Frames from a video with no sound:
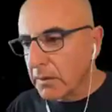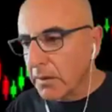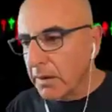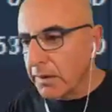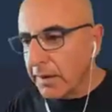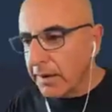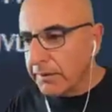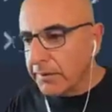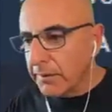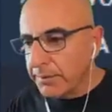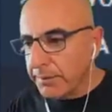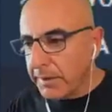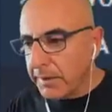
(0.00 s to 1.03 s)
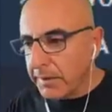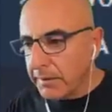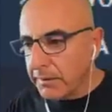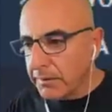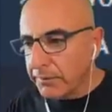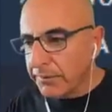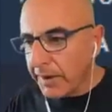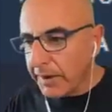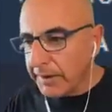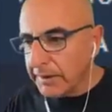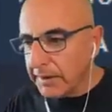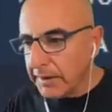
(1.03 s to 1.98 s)
And the S&P
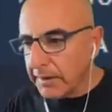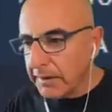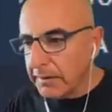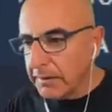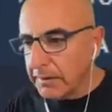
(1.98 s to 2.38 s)
finally